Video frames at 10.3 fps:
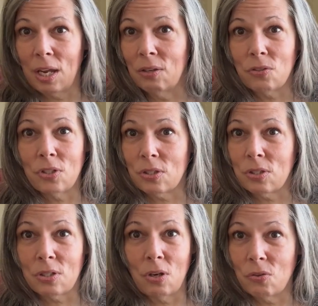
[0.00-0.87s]
count
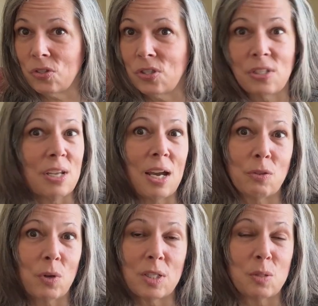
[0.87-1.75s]
just goes
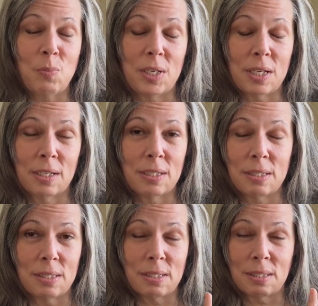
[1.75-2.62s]
sideways
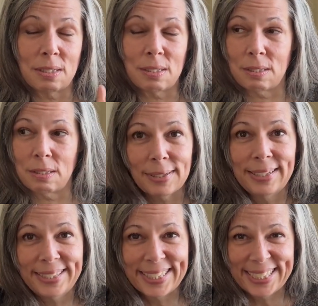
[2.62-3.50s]
because
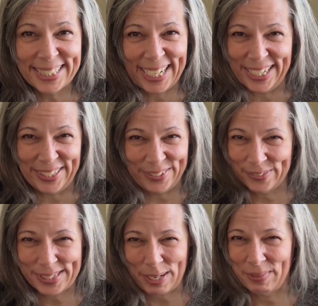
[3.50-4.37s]
I don't know
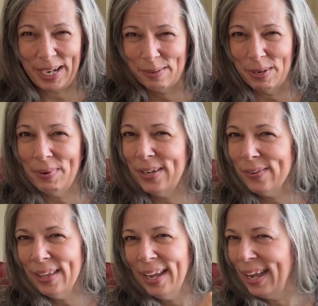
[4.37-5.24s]
what's coming out of my
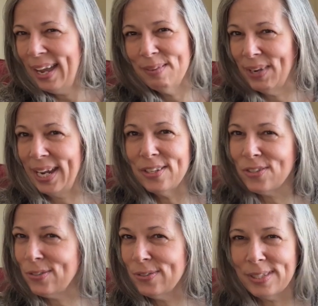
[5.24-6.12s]
mouth and my hands
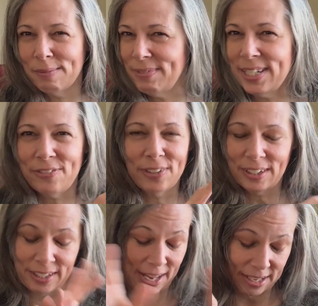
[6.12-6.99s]
are doing something
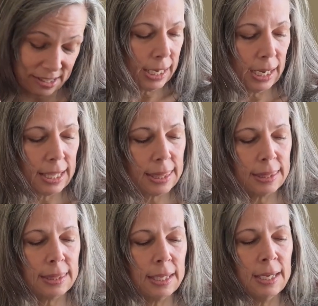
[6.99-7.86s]
different. Yeah. And I
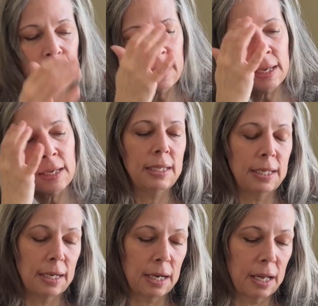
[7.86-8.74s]
think
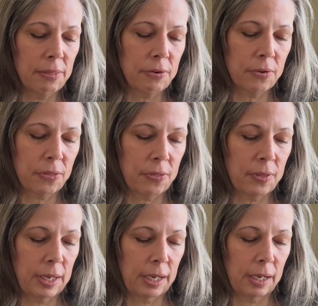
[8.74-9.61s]
the other
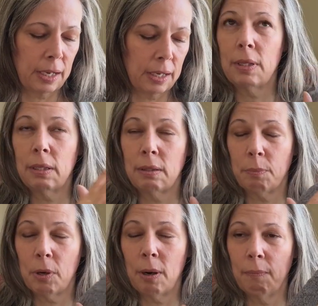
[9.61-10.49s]
thing,
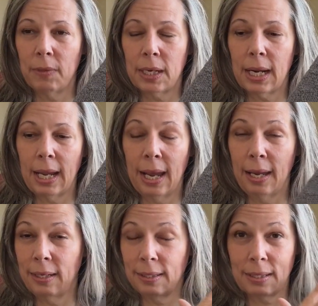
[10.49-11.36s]
the problem that I
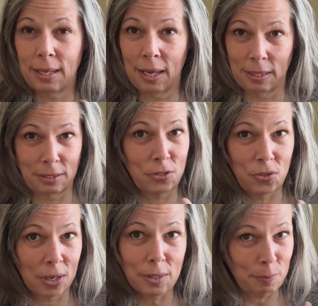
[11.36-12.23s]
had, and again,
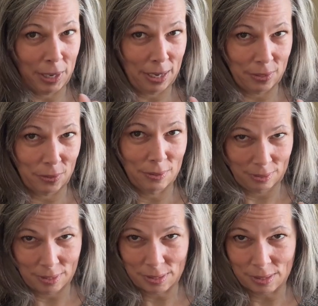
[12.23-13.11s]
not the pattern,
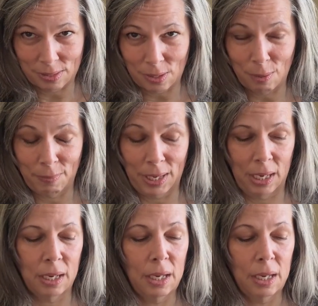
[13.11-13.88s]
this is all me,